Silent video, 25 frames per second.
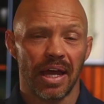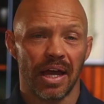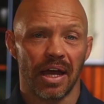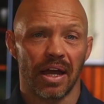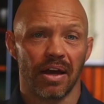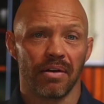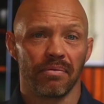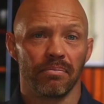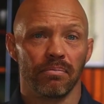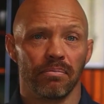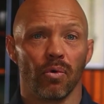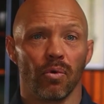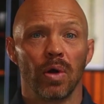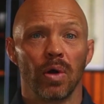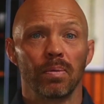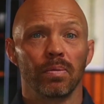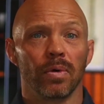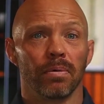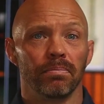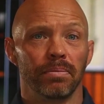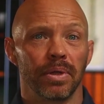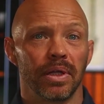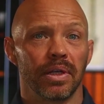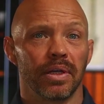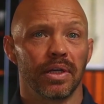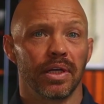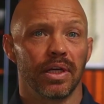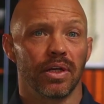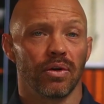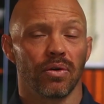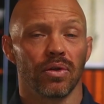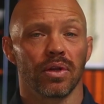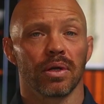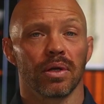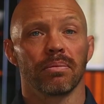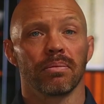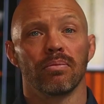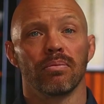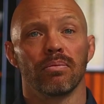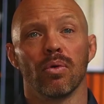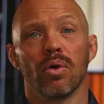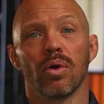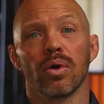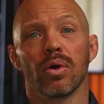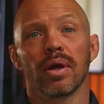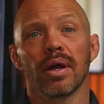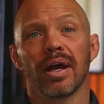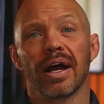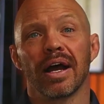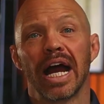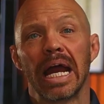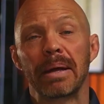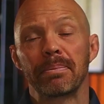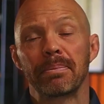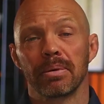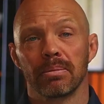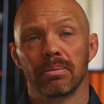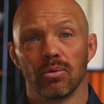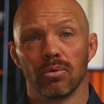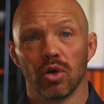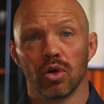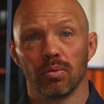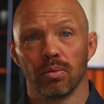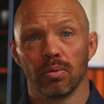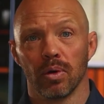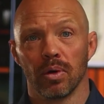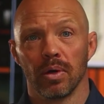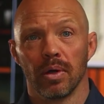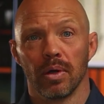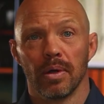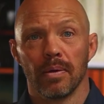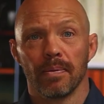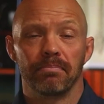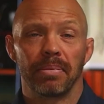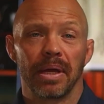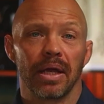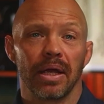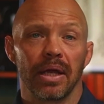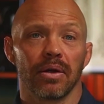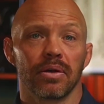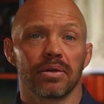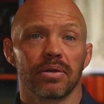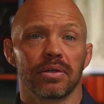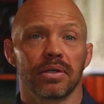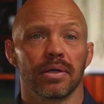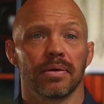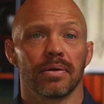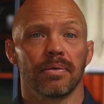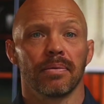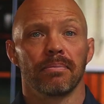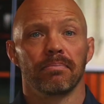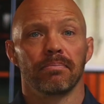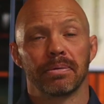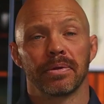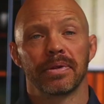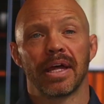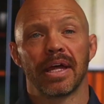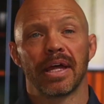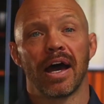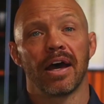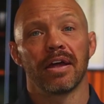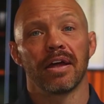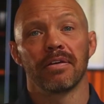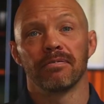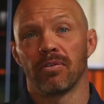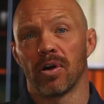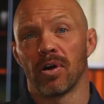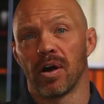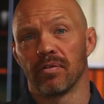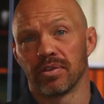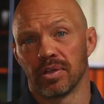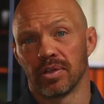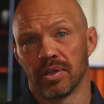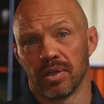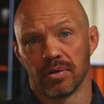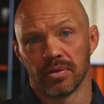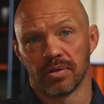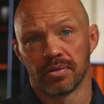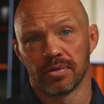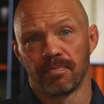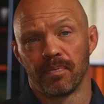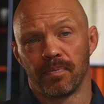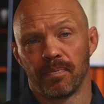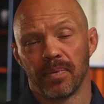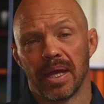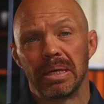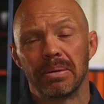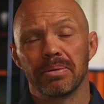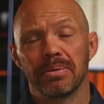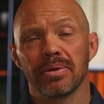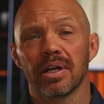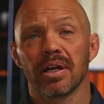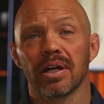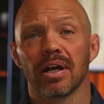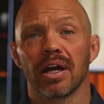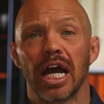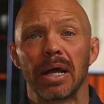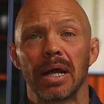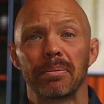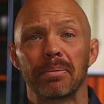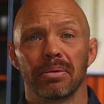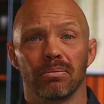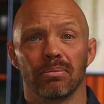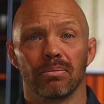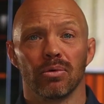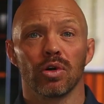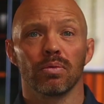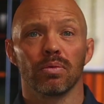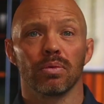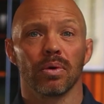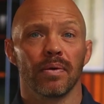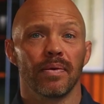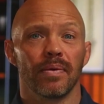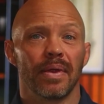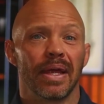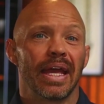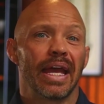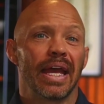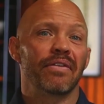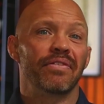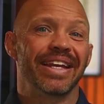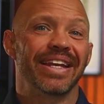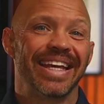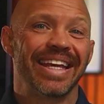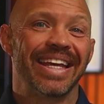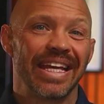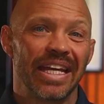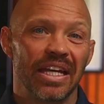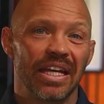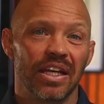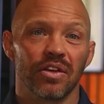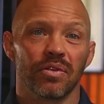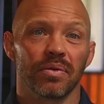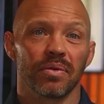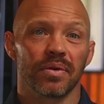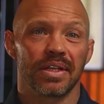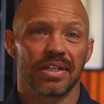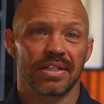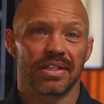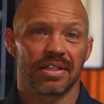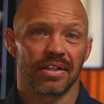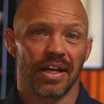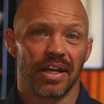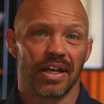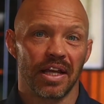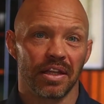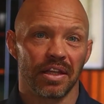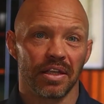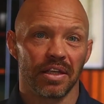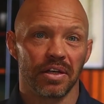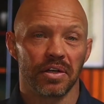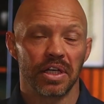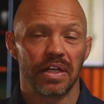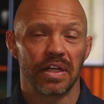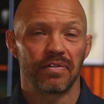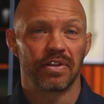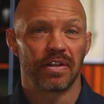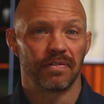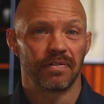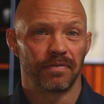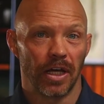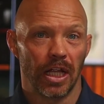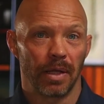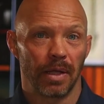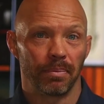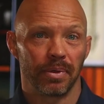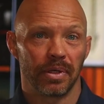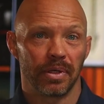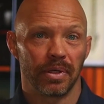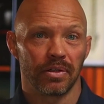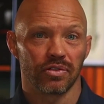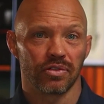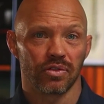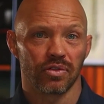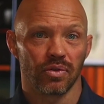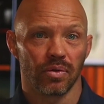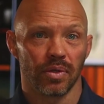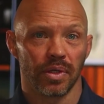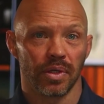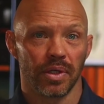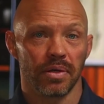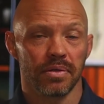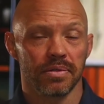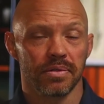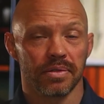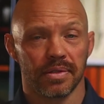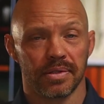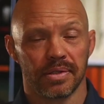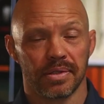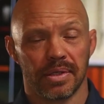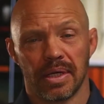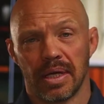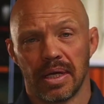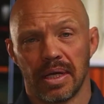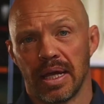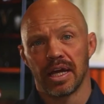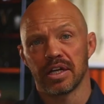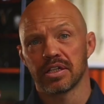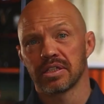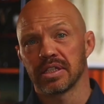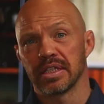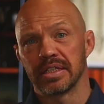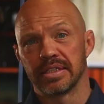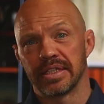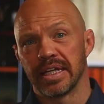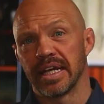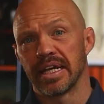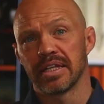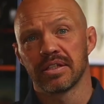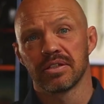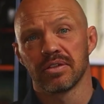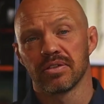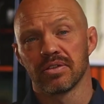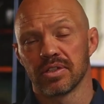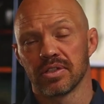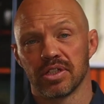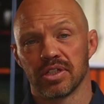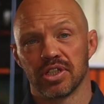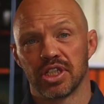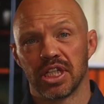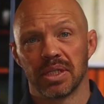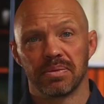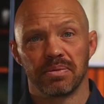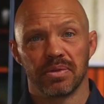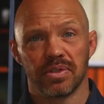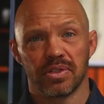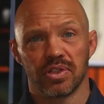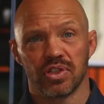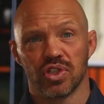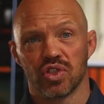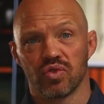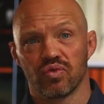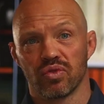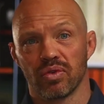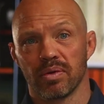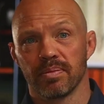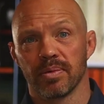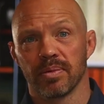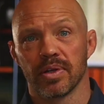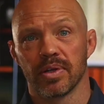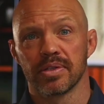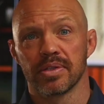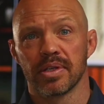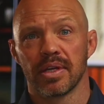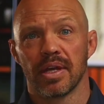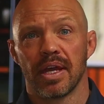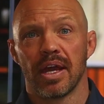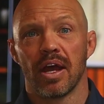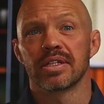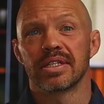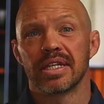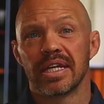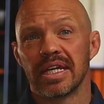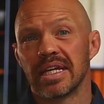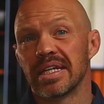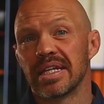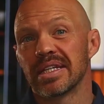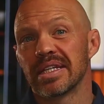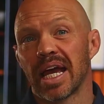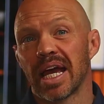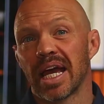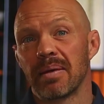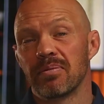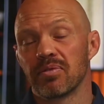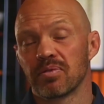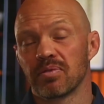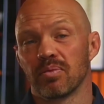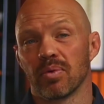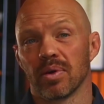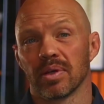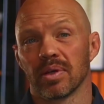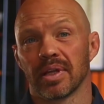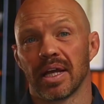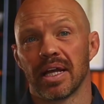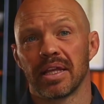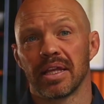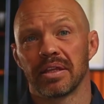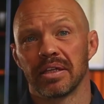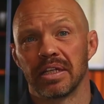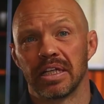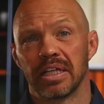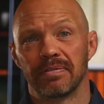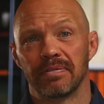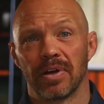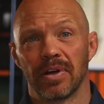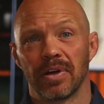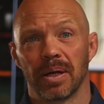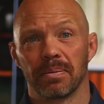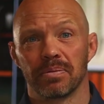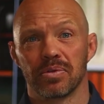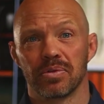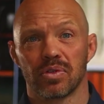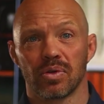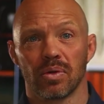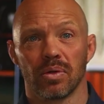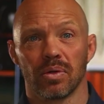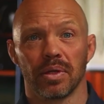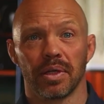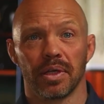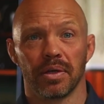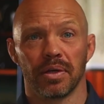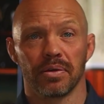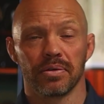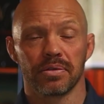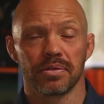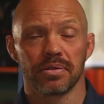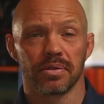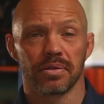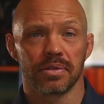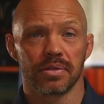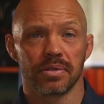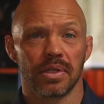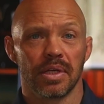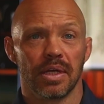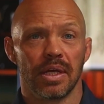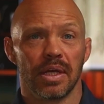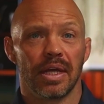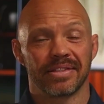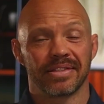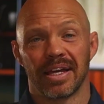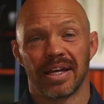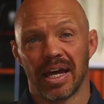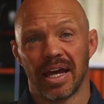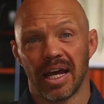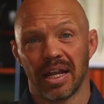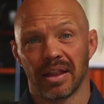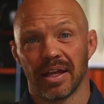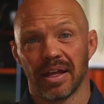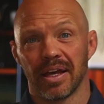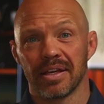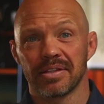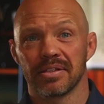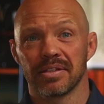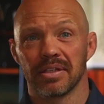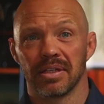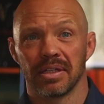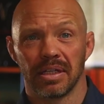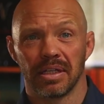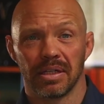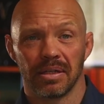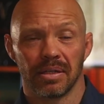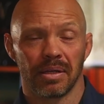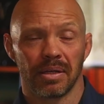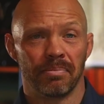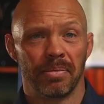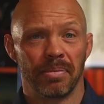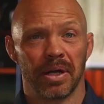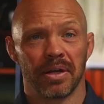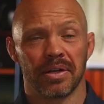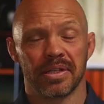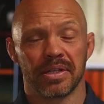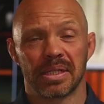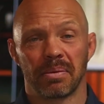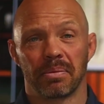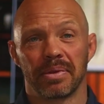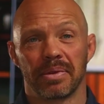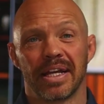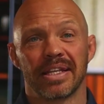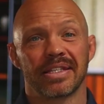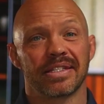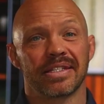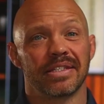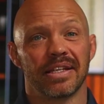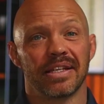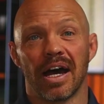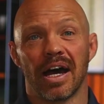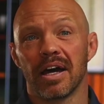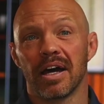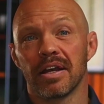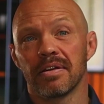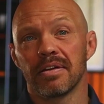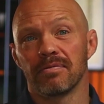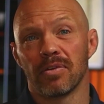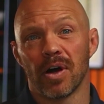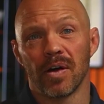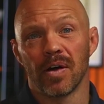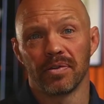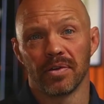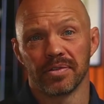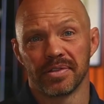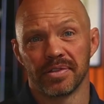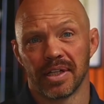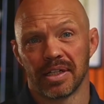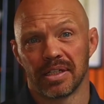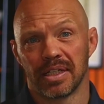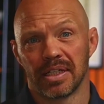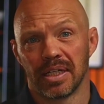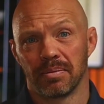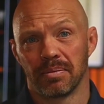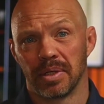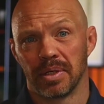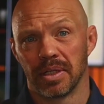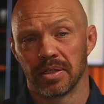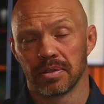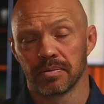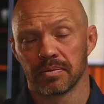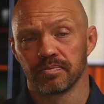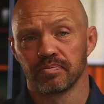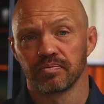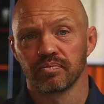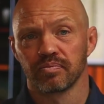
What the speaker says: have more mobility or they're more hypermobile compared to people not involved in those. And people that are hypermobile have an increased likelihood of developing scoliosis. Actually, dancers and gymnasts and swimmers are 10 times more likely to develop scoliosis as an adolescent compared to someone that's not involved in those activities.